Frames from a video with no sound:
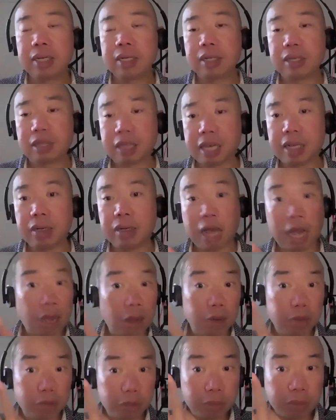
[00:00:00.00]
Then
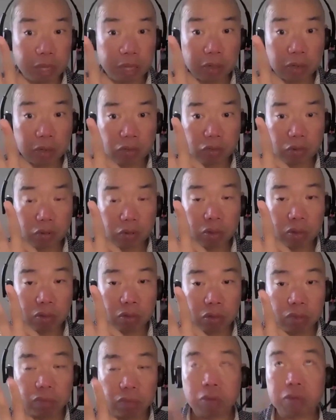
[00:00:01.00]
how do you then
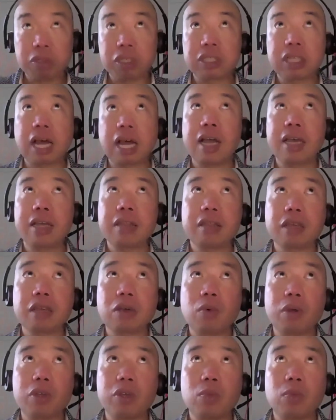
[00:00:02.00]
control this? I think
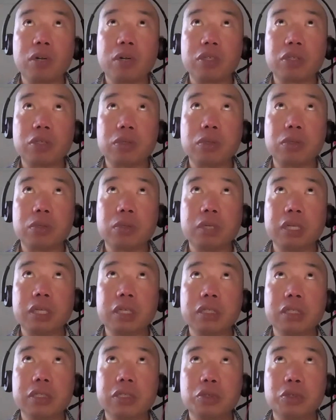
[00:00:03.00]
what you want to do
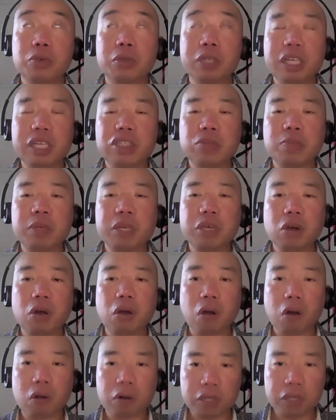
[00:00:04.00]
is you need to be
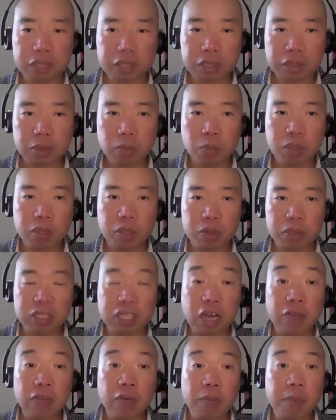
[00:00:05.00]
honest with
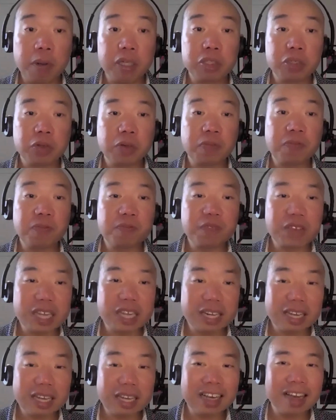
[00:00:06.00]
yourself about your
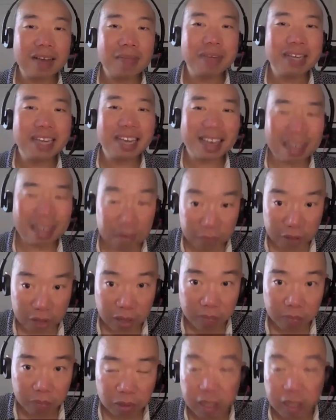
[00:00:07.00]
feeding behavior.